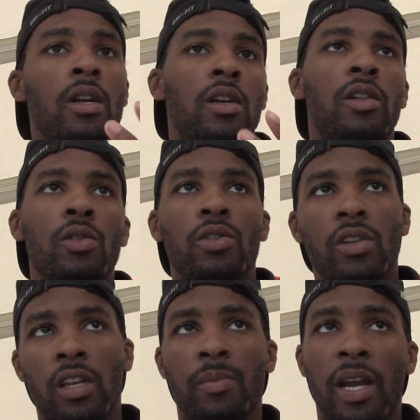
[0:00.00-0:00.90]
clothes
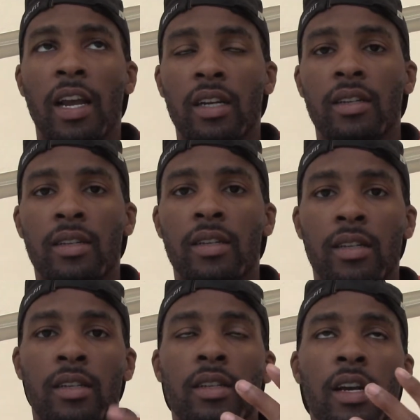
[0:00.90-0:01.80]
on your back.
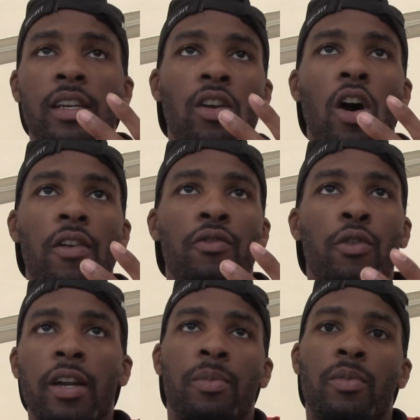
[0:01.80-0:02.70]
That's off
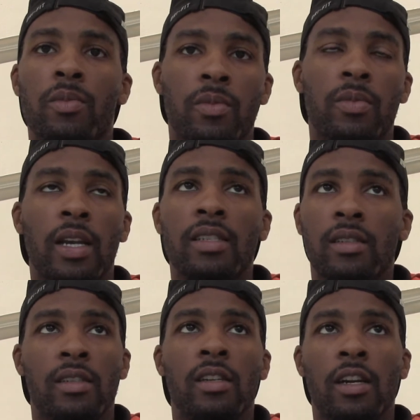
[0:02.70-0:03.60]
rip.
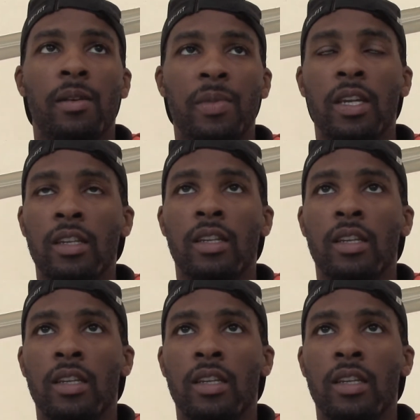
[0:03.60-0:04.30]
That's, you know what I mean?